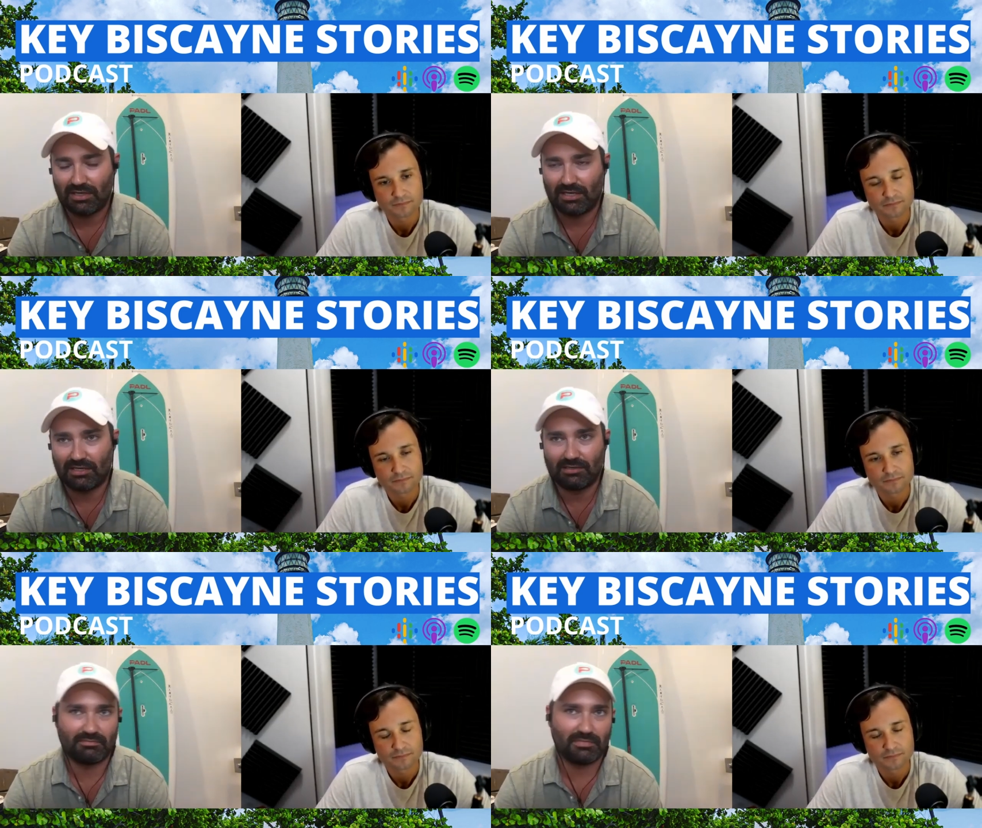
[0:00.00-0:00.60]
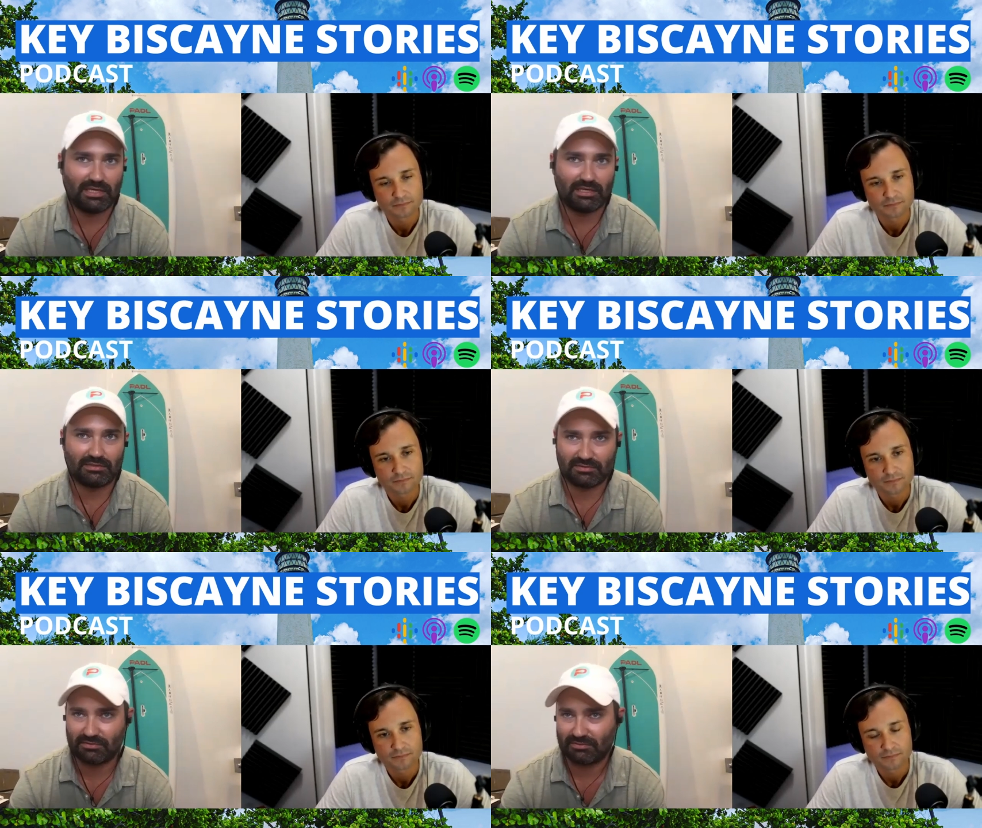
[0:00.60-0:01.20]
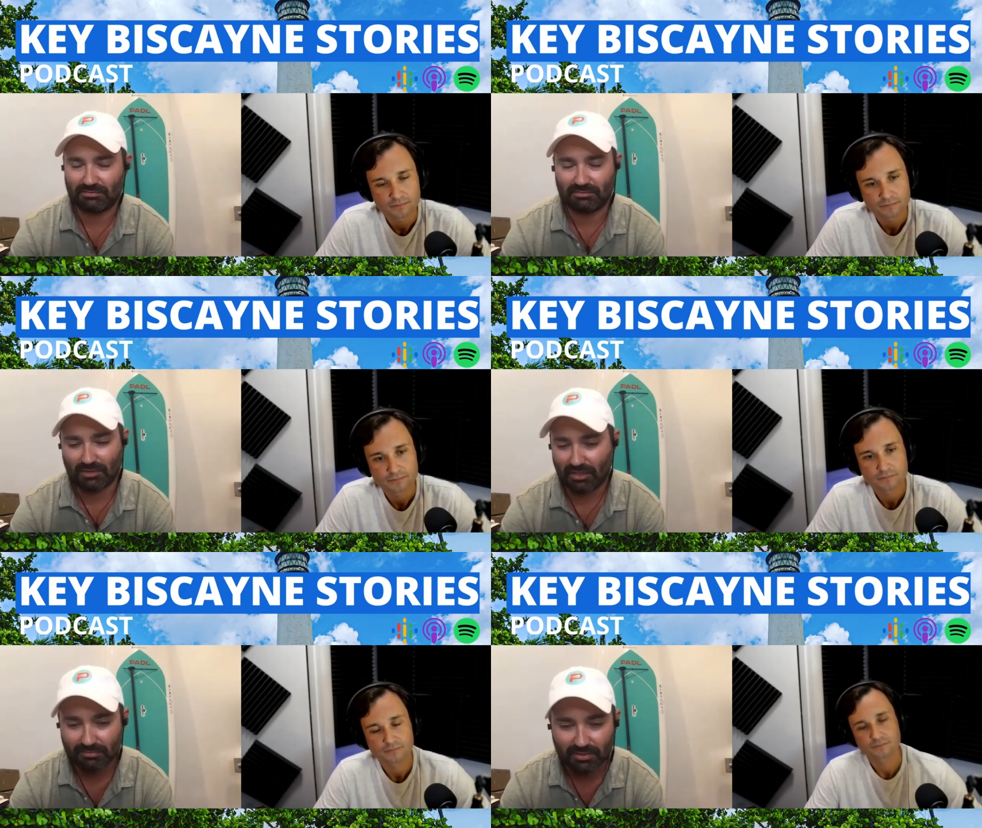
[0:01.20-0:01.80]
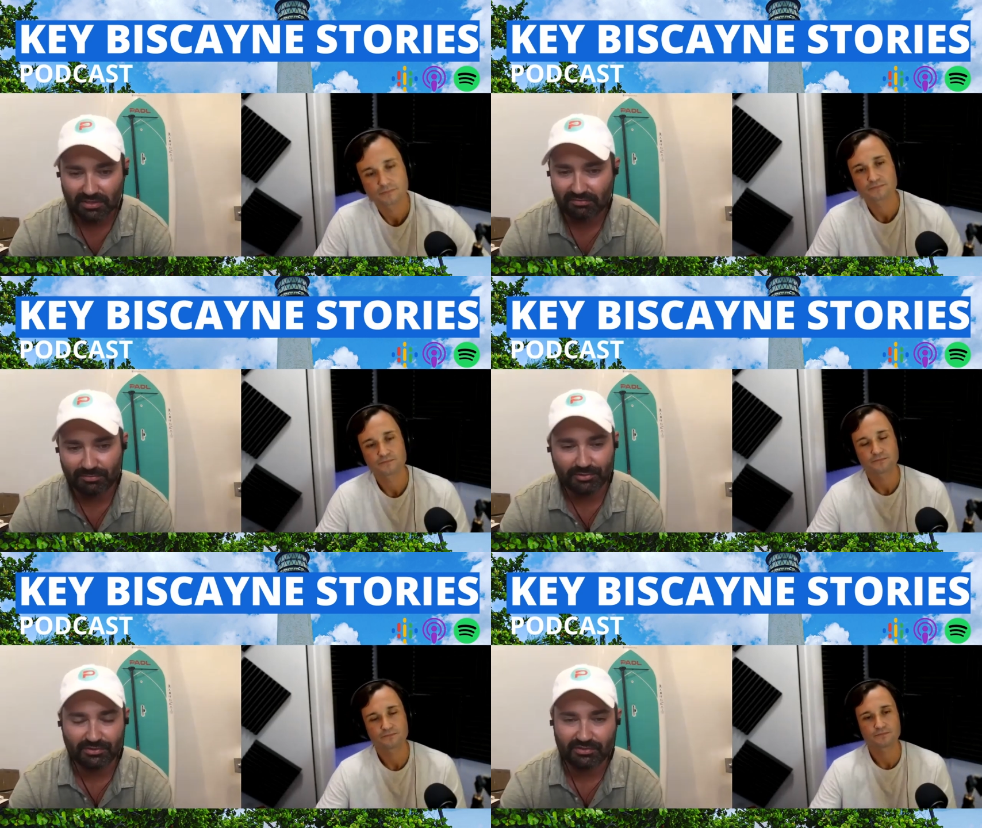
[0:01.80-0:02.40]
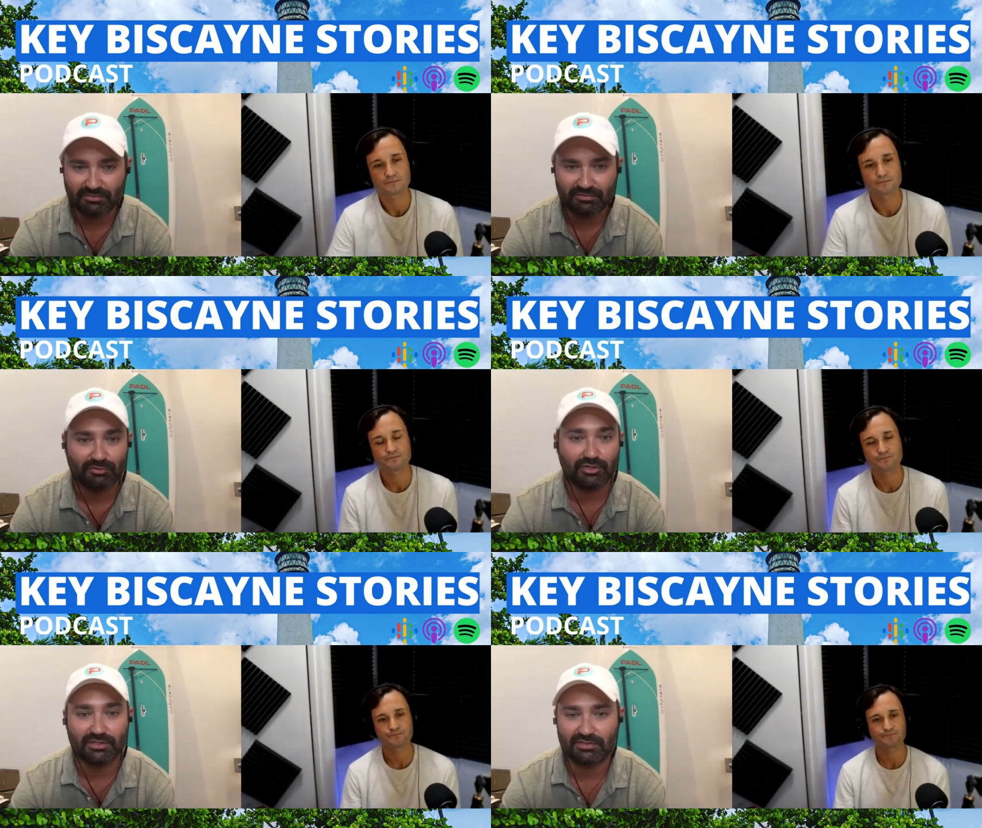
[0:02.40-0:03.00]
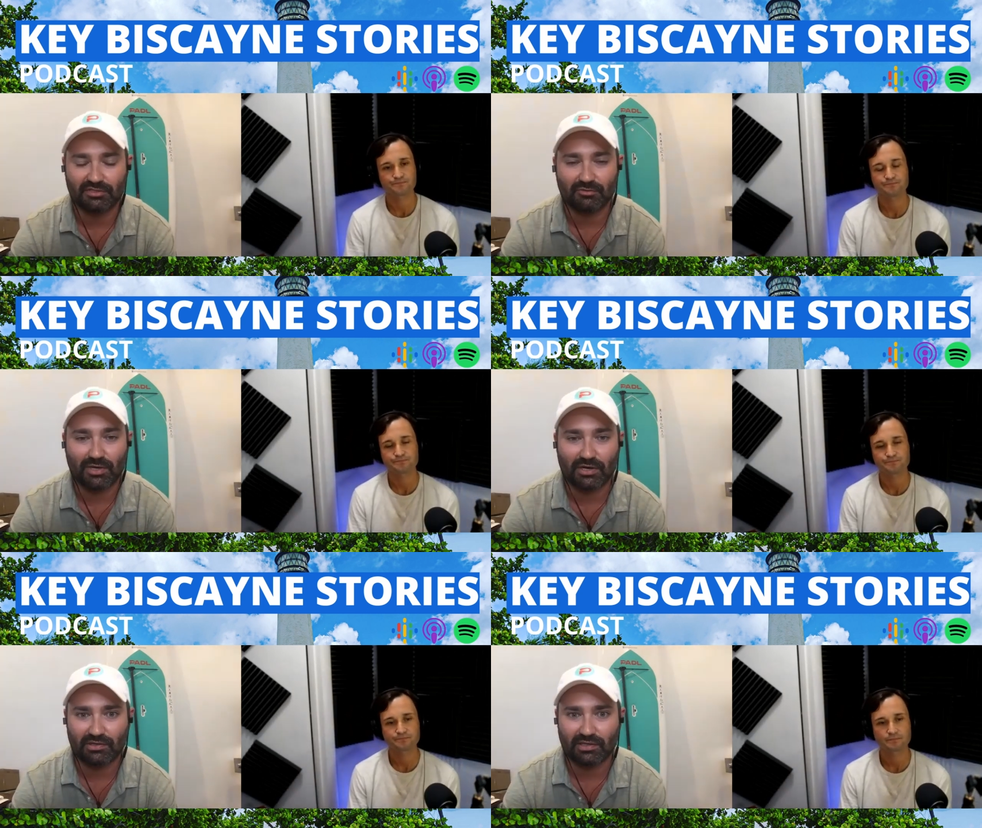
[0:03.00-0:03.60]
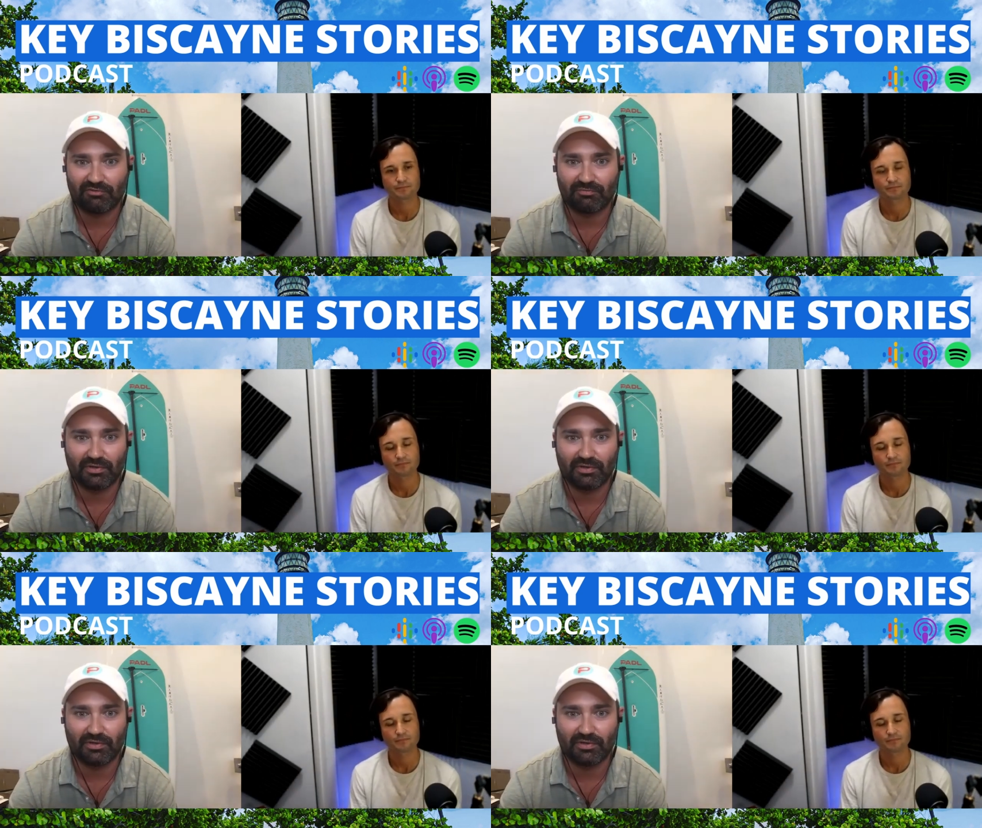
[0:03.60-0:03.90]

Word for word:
Speaker 1: Um, it's unbelievable in terms of what you can see on the wildlife.